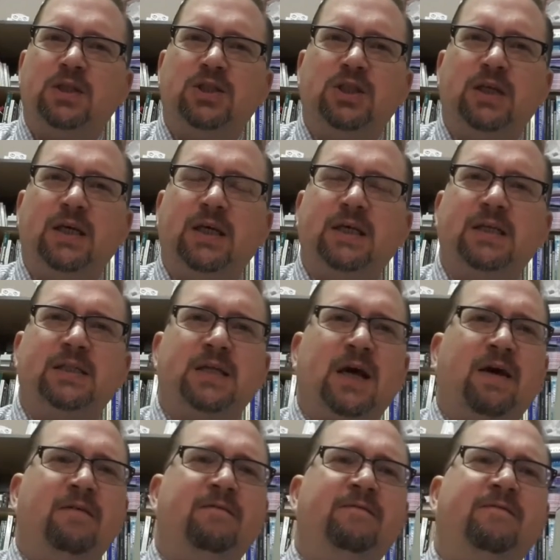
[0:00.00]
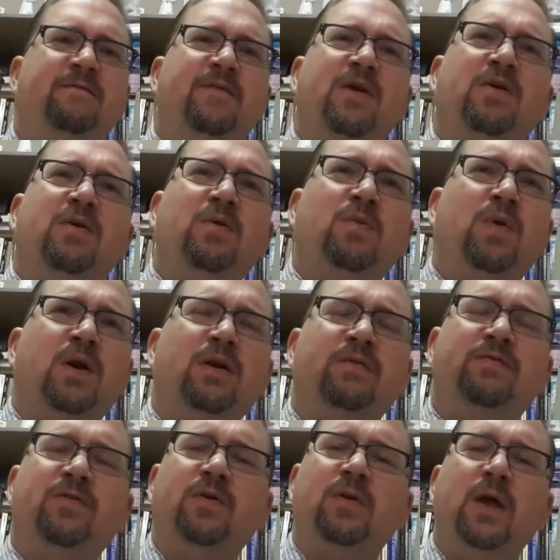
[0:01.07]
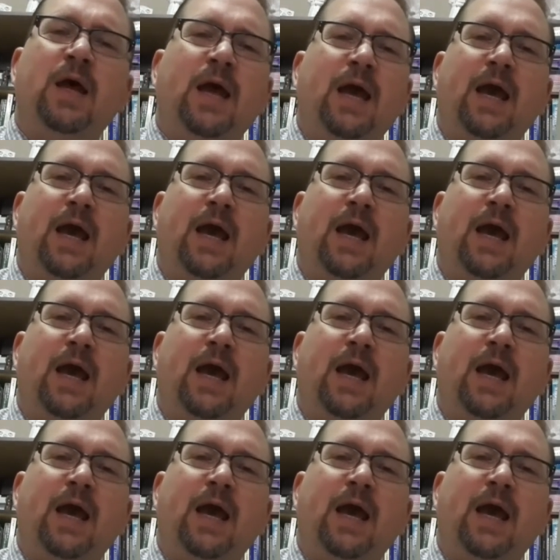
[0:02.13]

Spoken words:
She is a very wonderful